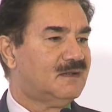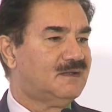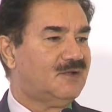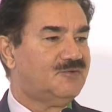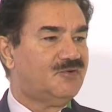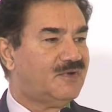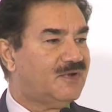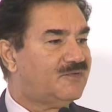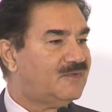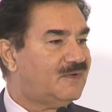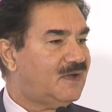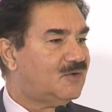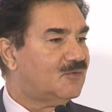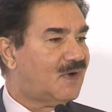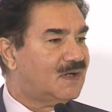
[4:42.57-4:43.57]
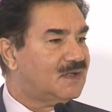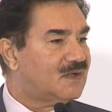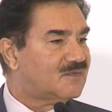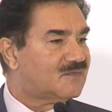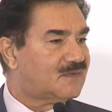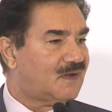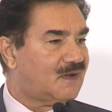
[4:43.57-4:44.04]
the judiciary to
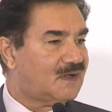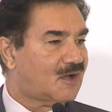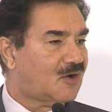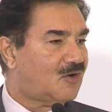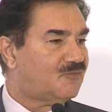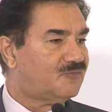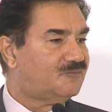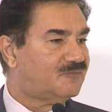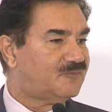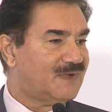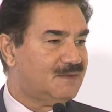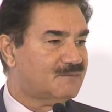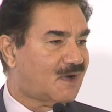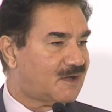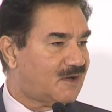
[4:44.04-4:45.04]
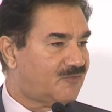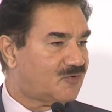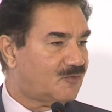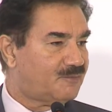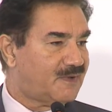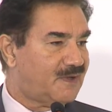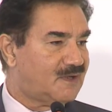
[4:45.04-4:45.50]
understand how free markets
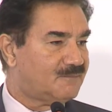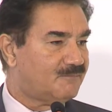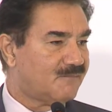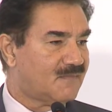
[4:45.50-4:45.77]
operate,